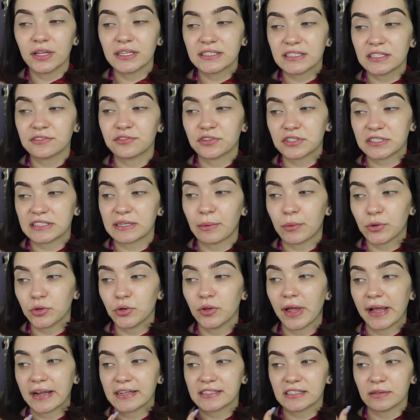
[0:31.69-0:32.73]
This is for someone
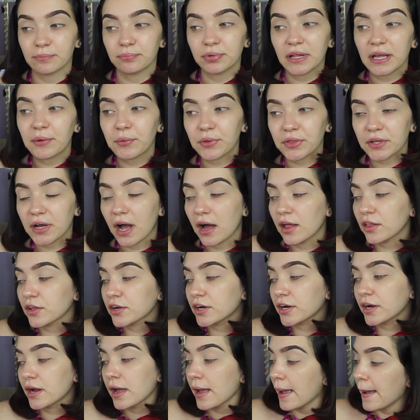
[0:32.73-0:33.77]
who likes to play with
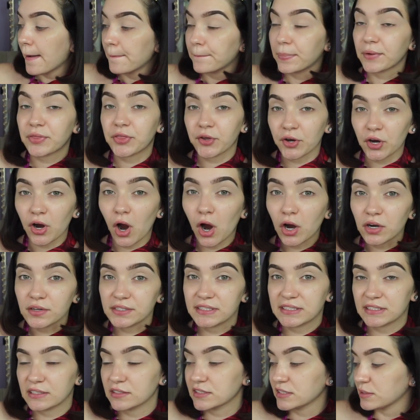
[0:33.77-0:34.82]
color, but there are
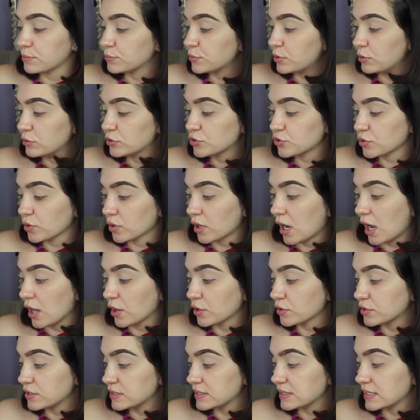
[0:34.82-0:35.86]
still some neutral
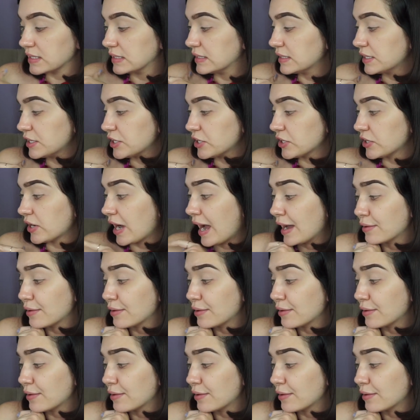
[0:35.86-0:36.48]
colors in here.